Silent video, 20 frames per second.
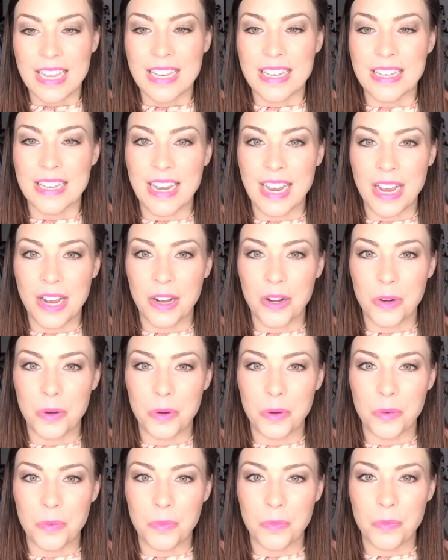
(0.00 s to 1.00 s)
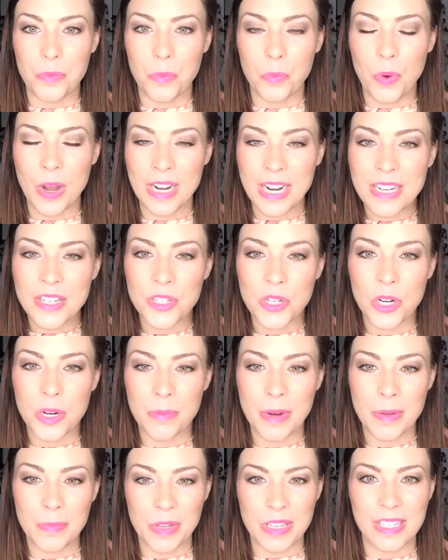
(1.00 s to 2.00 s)
Now, when I started
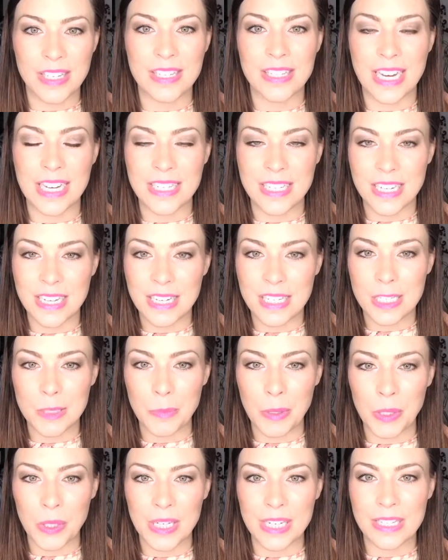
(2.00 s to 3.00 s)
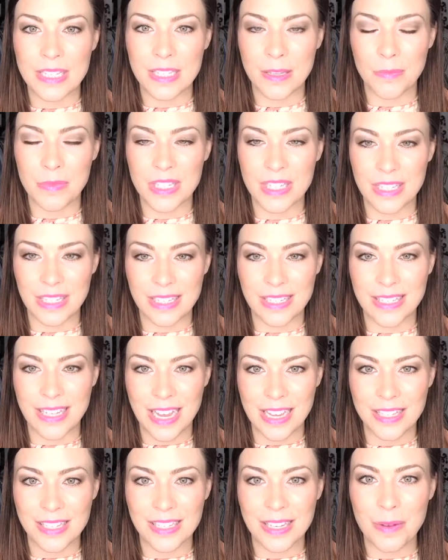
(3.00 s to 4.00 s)
my business, I did experience some
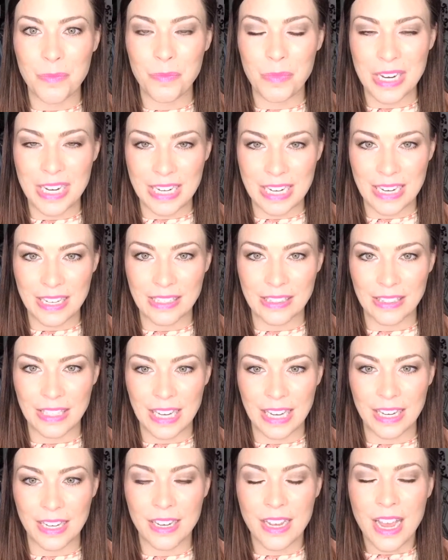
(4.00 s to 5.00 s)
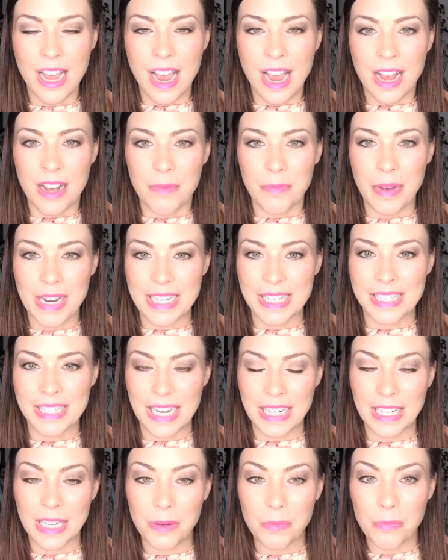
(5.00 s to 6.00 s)
success immediately. My
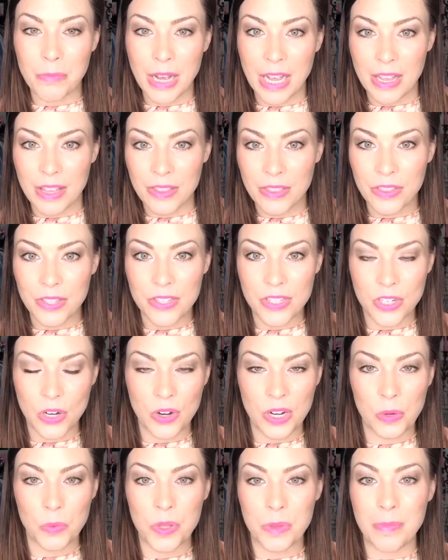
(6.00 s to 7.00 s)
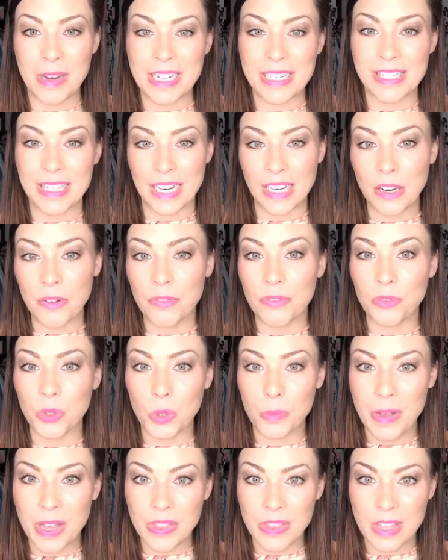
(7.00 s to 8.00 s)
second month, starting with my second full
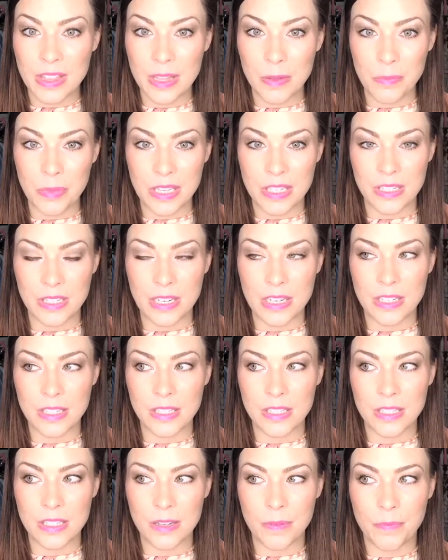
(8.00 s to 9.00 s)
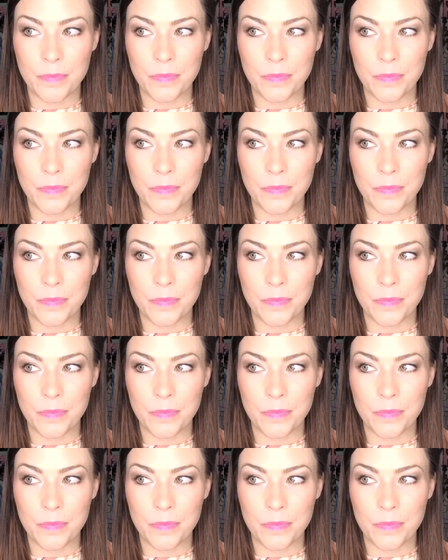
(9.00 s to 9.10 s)
month in the business,